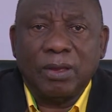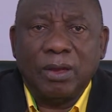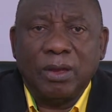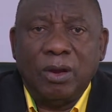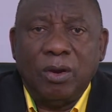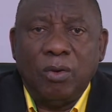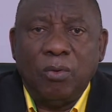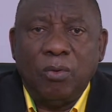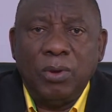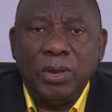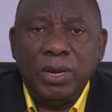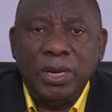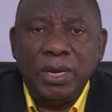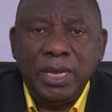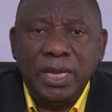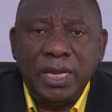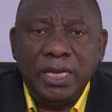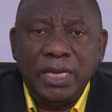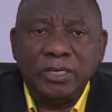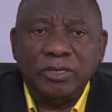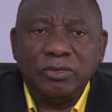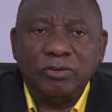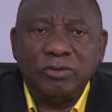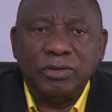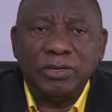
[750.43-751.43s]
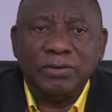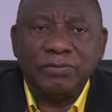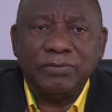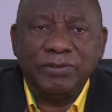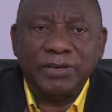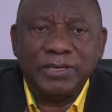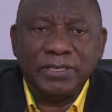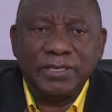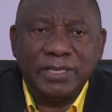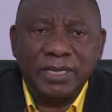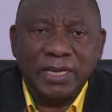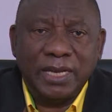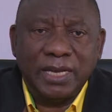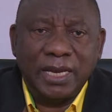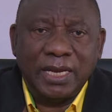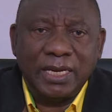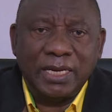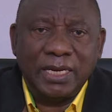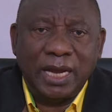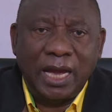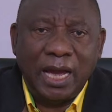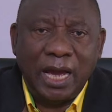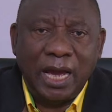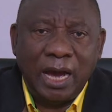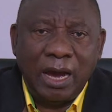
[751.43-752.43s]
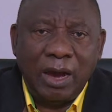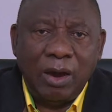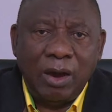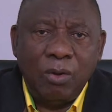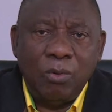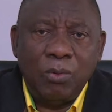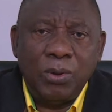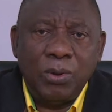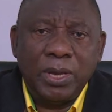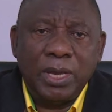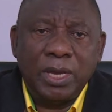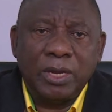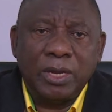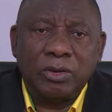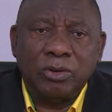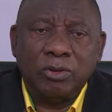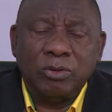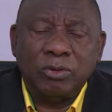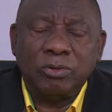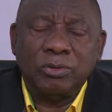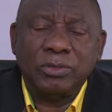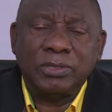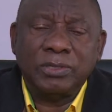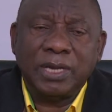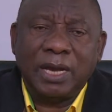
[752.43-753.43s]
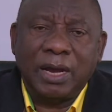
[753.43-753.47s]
We need to investigate how we can use